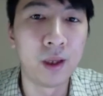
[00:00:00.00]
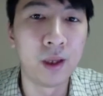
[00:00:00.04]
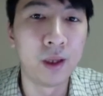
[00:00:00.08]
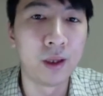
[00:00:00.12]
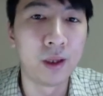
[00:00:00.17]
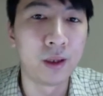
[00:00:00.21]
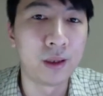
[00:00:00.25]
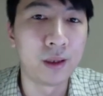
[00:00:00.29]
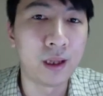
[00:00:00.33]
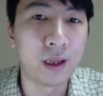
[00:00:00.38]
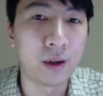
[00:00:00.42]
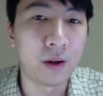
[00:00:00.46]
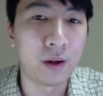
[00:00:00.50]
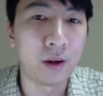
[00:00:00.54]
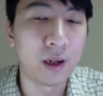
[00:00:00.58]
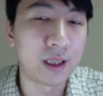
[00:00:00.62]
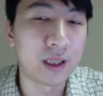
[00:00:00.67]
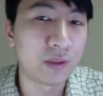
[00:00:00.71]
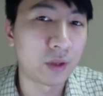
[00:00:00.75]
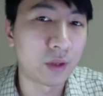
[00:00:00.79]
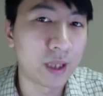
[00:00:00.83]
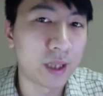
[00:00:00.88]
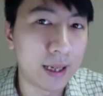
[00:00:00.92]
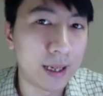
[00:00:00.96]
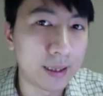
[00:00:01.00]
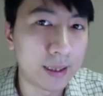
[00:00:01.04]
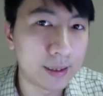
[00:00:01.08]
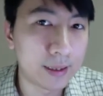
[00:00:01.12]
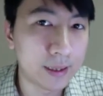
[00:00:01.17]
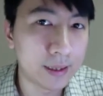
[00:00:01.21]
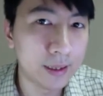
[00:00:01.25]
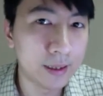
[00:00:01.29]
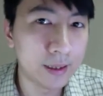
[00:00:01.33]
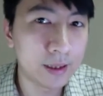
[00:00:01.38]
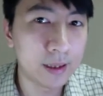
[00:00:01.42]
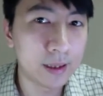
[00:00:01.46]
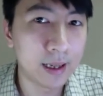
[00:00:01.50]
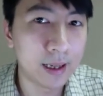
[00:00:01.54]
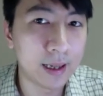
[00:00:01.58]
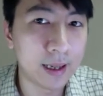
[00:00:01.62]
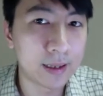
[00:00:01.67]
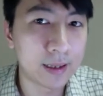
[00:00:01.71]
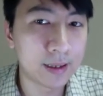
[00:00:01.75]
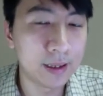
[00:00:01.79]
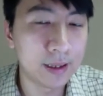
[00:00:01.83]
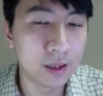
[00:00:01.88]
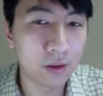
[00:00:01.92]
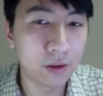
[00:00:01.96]
Now, as for the
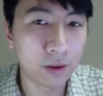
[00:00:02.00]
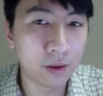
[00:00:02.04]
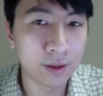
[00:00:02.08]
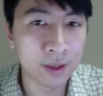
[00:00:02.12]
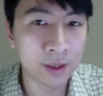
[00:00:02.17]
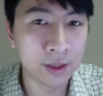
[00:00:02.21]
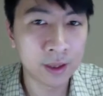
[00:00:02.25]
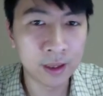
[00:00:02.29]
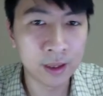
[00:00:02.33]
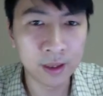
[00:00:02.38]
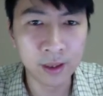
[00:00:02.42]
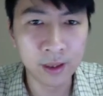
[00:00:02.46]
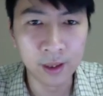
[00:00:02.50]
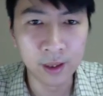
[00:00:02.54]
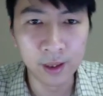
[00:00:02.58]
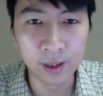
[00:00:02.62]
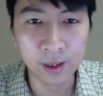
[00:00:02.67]
Essenes consider